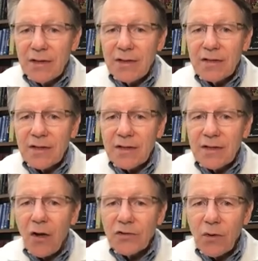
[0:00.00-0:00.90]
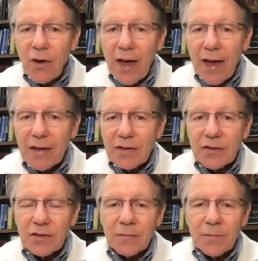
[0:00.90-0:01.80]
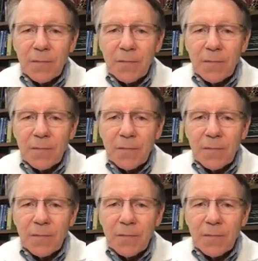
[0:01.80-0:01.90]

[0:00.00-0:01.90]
This eye also has